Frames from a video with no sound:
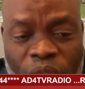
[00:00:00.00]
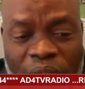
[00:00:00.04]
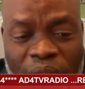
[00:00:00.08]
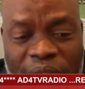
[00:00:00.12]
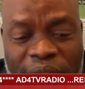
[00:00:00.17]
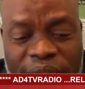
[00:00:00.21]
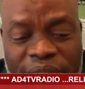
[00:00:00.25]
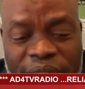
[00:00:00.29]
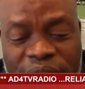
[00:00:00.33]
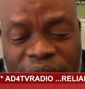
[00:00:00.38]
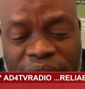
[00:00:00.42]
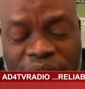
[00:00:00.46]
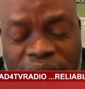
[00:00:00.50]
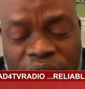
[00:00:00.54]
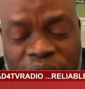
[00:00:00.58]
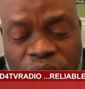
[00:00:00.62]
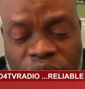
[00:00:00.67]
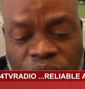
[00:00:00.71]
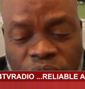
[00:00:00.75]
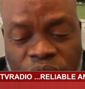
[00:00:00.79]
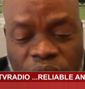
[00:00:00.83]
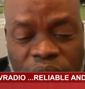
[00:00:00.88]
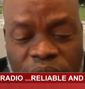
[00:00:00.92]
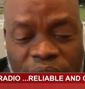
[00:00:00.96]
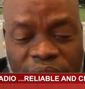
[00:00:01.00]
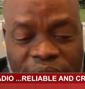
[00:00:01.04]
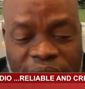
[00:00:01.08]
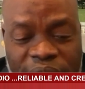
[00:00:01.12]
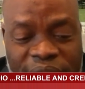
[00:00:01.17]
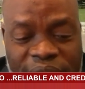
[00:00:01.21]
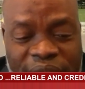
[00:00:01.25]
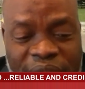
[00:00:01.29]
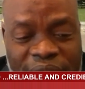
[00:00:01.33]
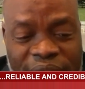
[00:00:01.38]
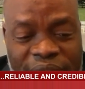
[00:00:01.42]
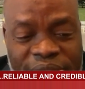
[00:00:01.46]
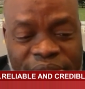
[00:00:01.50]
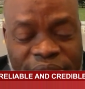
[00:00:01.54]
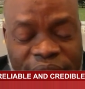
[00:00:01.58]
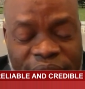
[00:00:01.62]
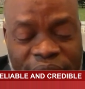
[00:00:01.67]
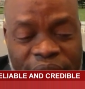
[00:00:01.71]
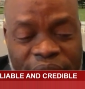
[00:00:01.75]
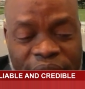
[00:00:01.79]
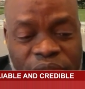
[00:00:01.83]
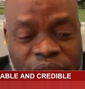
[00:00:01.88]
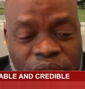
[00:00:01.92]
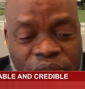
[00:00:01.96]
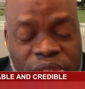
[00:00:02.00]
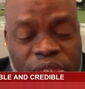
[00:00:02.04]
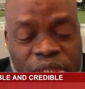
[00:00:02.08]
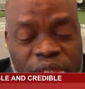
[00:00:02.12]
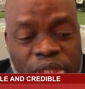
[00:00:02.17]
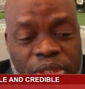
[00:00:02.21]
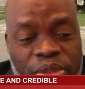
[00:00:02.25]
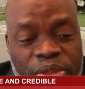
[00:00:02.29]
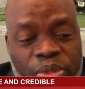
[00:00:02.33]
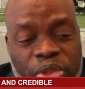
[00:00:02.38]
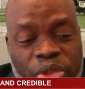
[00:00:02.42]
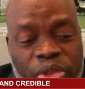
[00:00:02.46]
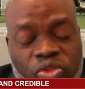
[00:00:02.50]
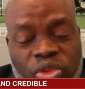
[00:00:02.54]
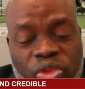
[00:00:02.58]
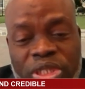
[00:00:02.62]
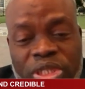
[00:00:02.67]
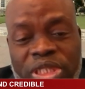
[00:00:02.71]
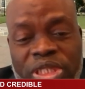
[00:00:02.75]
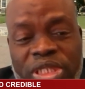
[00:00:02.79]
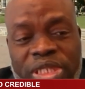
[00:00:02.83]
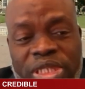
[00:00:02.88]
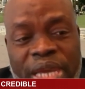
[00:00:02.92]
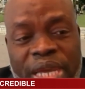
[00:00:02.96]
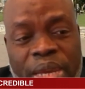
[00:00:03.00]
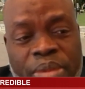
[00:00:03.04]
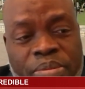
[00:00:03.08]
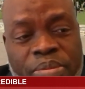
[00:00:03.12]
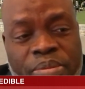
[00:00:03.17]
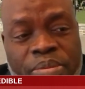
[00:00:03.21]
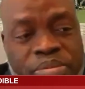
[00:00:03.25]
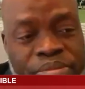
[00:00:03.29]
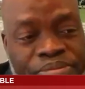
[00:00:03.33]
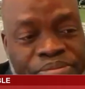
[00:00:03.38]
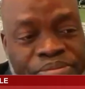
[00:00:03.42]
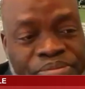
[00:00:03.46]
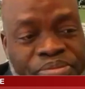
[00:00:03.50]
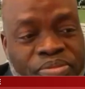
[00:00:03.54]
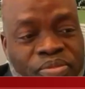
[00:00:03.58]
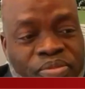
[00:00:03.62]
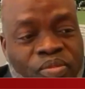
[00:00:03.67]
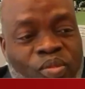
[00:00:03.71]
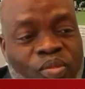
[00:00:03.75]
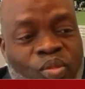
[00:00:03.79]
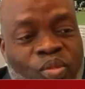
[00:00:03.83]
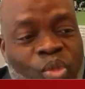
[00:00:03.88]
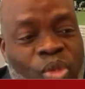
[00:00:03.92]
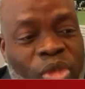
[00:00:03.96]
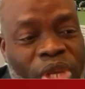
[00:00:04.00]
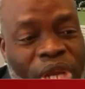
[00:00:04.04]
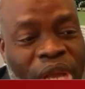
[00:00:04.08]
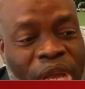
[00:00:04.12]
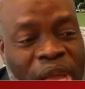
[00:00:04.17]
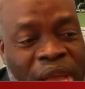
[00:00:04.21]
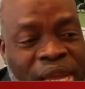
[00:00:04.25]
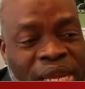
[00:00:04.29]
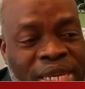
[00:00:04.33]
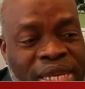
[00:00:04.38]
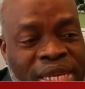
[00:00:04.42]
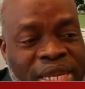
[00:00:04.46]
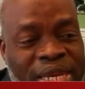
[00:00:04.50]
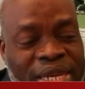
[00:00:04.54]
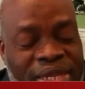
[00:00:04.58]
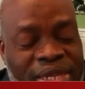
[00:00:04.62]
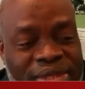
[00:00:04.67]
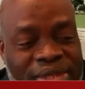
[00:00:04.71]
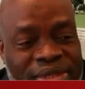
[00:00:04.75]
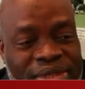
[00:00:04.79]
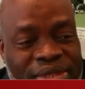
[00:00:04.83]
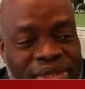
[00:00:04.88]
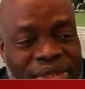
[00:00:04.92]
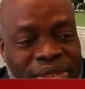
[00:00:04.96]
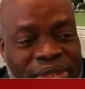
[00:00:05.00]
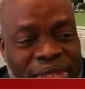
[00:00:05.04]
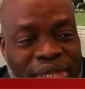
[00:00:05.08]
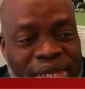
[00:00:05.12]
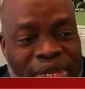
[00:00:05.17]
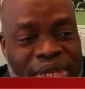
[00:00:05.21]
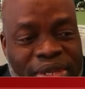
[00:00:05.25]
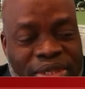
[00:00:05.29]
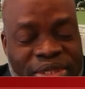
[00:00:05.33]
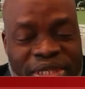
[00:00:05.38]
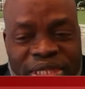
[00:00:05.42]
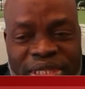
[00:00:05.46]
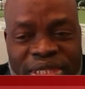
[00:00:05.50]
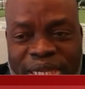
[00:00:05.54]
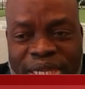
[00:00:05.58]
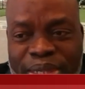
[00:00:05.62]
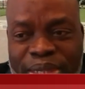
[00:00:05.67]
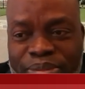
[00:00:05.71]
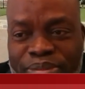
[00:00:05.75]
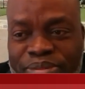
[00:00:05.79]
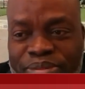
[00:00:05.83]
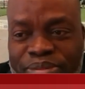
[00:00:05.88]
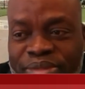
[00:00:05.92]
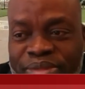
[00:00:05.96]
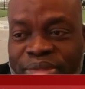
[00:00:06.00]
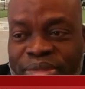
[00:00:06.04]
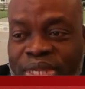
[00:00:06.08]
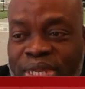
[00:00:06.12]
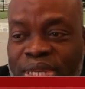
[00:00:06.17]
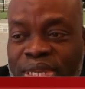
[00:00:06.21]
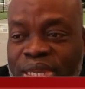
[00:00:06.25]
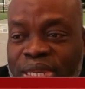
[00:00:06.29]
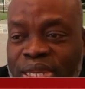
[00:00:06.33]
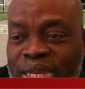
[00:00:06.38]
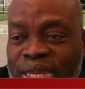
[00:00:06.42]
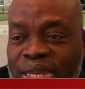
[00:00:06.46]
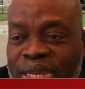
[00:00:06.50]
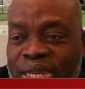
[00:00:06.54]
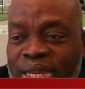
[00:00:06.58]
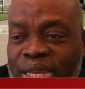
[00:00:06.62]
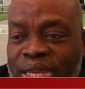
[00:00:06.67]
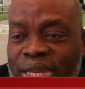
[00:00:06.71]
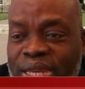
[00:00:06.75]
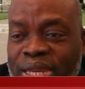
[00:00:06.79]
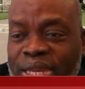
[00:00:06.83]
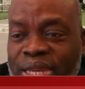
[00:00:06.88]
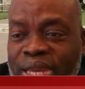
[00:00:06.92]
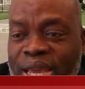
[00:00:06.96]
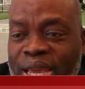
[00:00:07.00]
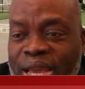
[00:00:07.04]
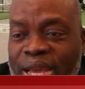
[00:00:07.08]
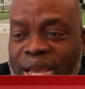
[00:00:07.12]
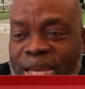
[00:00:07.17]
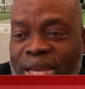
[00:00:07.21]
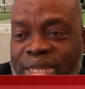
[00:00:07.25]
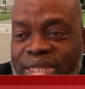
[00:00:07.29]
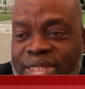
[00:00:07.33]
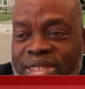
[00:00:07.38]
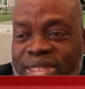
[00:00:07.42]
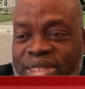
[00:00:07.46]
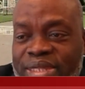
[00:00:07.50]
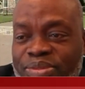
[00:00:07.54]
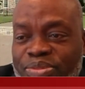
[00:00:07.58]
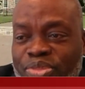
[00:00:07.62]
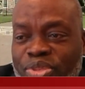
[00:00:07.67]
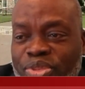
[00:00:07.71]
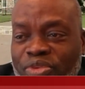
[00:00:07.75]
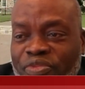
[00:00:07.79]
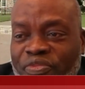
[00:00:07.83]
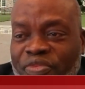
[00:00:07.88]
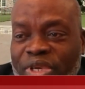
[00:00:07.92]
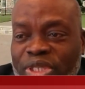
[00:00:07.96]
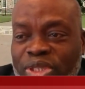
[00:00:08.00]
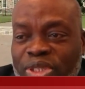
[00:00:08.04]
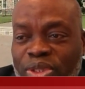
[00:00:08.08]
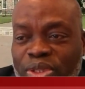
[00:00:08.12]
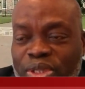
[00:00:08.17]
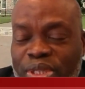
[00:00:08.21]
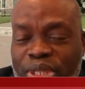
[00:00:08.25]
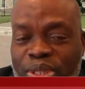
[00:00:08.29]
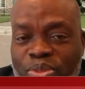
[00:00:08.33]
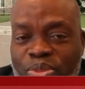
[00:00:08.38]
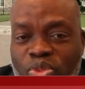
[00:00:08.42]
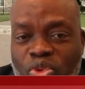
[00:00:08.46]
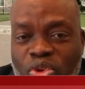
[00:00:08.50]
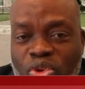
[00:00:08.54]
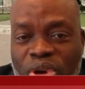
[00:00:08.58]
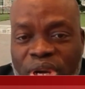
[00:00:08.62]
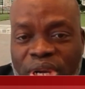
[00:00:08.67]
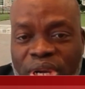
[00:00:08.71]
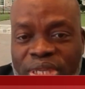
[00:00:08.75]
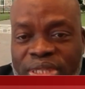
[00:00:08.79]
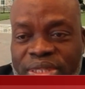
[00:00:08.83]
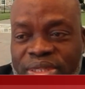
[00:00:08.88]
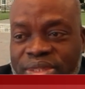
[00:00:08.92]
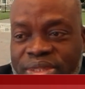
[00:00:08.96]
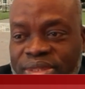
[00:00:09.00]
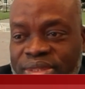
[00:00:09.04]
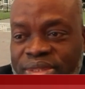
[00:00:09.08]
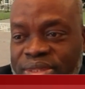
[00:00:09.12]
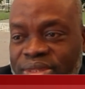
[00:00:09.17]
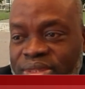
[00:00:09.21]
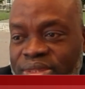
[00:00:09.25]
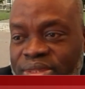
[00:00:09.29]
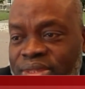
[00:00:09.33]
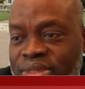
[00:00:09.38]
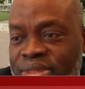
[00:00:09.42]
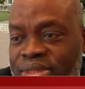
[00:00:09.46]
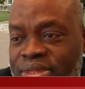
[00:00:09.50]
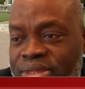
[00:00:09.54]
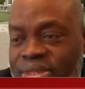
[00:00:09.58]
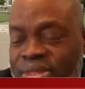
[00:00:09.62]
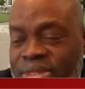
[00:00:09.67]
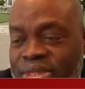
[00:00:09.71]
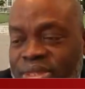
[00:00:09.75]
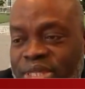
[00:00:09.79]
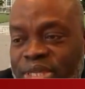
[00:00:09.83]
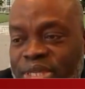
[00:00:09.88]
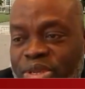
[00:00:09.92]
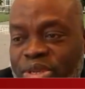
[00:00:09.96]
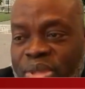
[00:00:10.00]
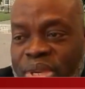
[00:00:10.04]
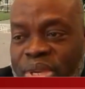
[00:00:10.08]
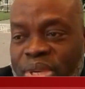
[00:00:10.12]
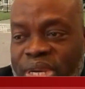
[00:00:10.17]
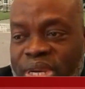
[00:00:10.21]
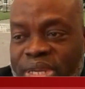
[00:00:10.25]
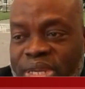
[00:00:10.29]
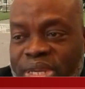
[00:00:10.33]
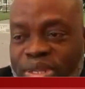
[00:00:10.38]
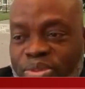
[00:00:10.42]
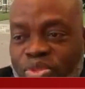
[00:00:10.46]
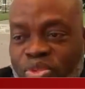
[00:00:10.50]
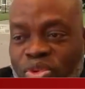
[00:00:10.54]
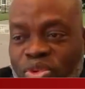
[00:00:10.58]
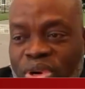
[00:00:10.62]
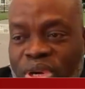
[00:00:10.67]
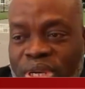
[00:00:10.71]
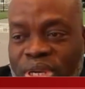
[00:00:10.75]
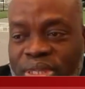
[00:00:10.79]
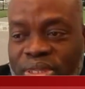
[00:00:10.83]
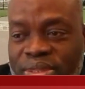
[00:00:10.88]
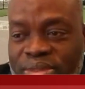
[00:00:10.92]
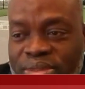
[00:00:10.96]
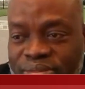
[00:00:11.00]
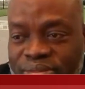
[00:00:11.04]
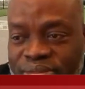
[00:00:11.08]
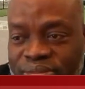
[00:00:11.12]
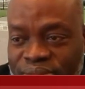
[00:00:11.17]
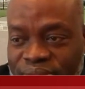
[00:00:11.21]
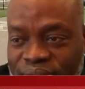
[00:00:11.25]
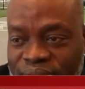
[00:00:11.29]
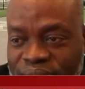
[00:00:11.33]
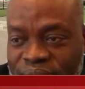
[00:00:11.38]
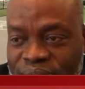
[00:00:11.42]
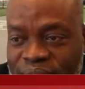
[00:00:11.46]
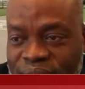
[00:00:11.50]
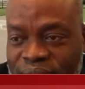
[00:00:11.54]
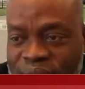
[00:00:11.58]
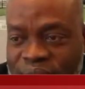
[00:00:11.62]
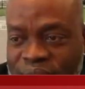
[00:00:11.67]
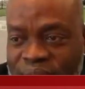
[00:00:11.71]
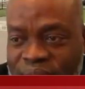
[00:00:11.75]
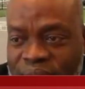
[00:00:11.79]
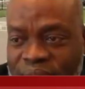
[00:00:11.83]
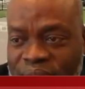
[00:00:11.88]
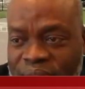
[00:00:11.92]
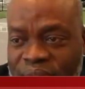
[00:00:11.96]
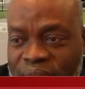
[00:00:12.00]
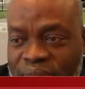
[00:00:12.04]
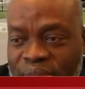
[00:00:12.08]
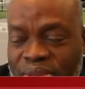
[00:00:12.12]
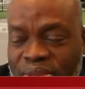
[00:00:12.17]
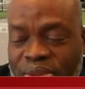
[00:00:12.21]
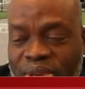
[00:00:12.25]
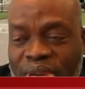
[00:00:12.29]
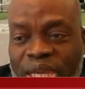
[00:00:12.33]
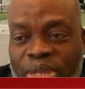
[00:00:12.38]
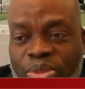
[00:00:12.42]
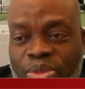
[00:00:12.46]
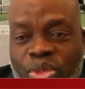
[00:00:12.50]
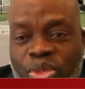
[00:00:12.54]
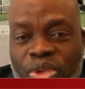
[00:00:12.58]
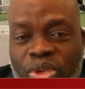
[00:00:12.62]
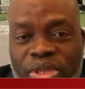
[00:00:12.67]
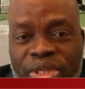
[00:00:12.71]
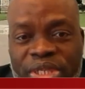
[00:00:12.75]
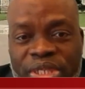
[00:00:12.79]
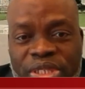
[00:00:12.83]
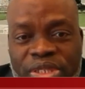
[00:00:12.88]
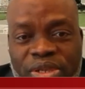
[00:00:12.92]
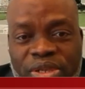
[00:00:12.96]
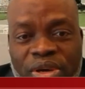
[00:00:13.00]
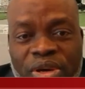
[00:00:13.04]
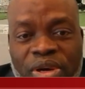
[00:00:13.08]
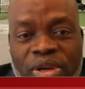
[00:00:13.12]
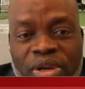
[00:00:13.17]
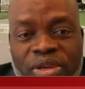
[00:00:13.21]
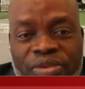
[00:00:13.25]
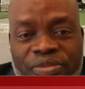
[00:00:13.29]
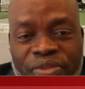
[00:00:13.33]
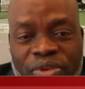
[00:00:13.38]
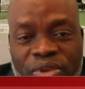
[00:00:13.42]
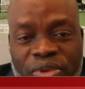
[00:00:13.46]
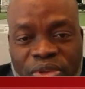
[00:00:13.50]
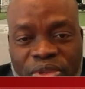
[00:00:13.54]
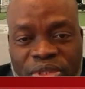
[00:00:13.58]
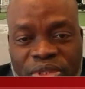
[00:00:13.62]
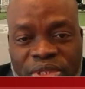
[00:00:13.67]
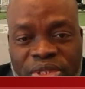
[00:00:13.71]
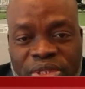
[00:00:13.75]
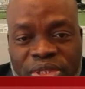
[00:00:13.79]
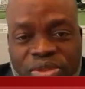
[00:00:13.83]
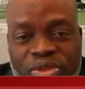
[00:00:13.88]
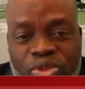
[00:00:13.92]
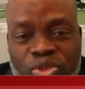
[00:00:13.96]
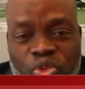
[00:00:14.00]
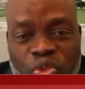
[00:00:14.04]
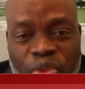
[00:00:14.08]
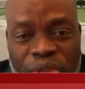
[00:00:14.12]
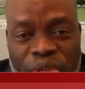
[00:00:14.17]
I see strongly that relationship between STEM and the non-STEM. As Professor Dibua, Jeremiah Dibua, you know, admonished all of us 2